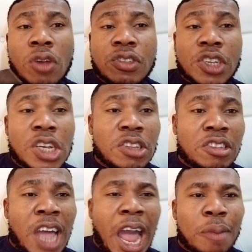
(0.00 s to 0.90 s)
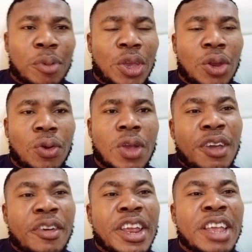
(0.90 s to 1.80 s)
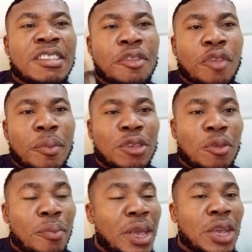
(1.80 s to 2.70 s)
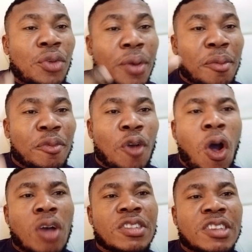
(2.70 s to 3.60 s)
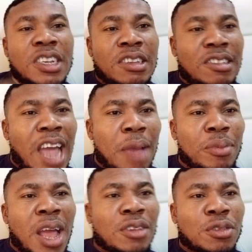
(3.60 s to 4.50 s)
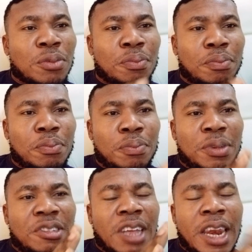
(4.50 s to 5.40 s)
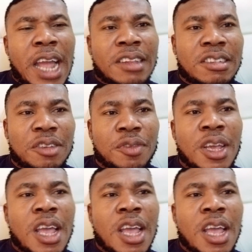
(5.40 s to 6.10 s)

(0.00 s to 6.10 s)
skin type, you know. It's very easy for me to make cream for all skin type than to be selective.